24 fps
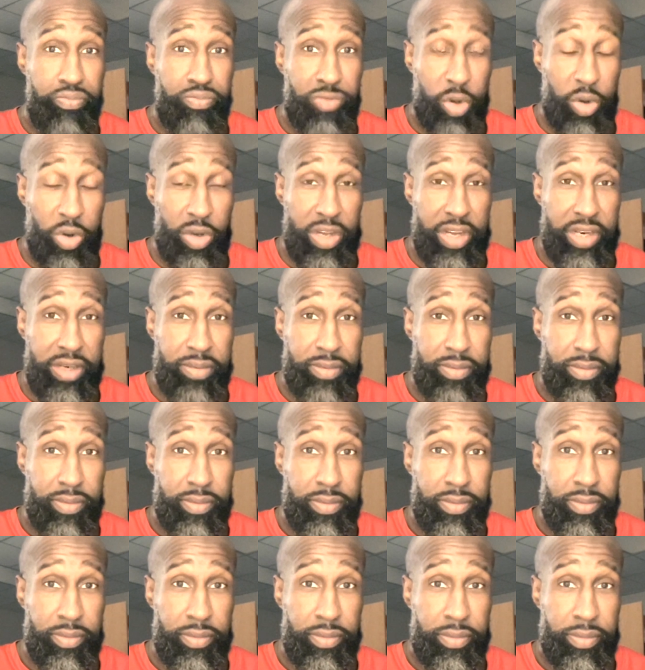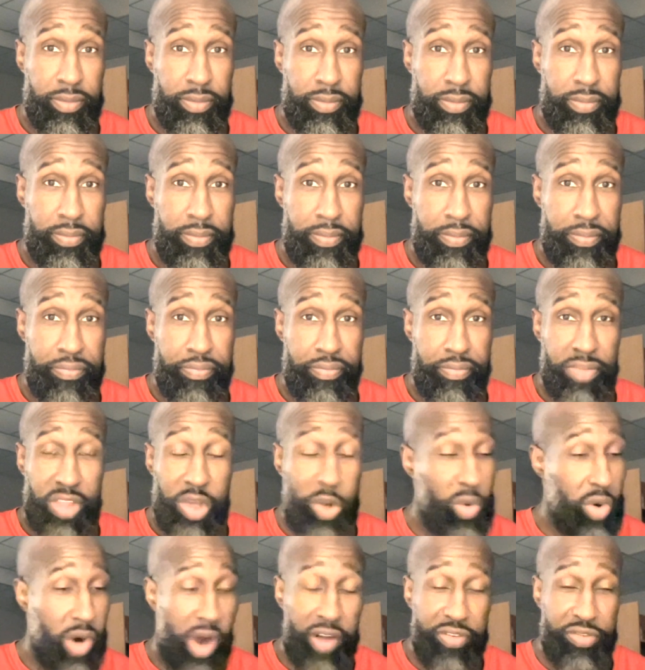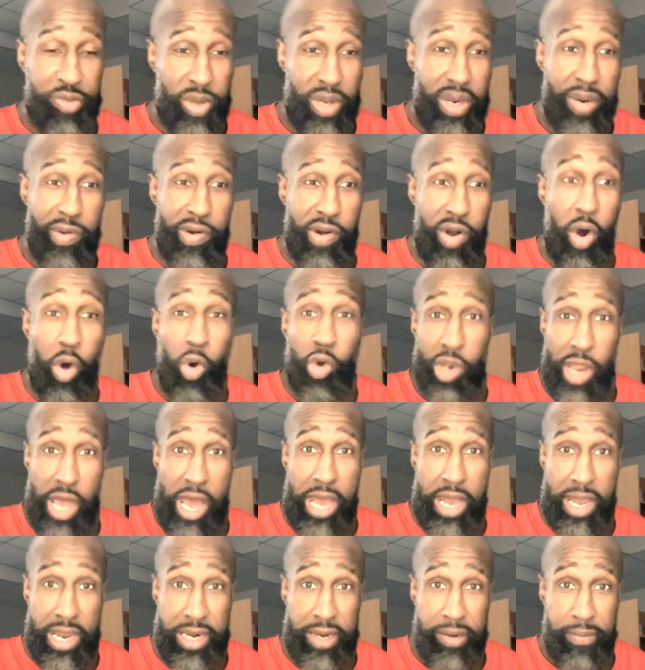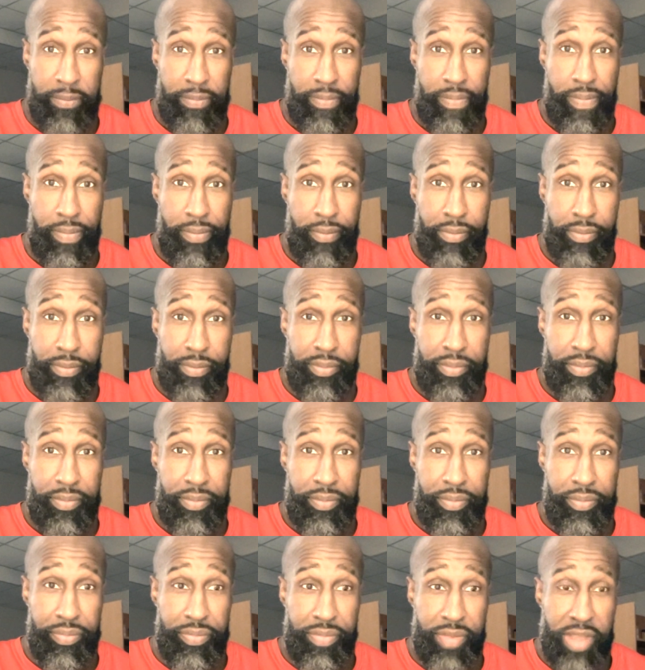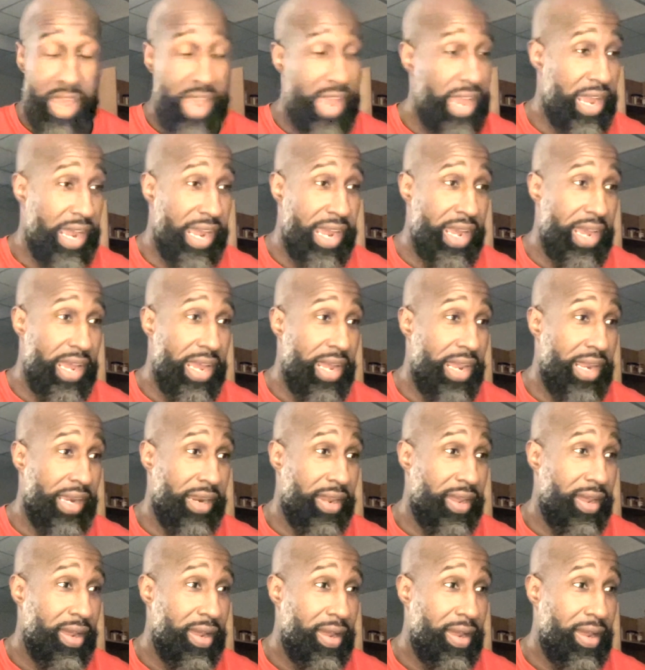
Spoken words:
Okay. You will also hear it online. And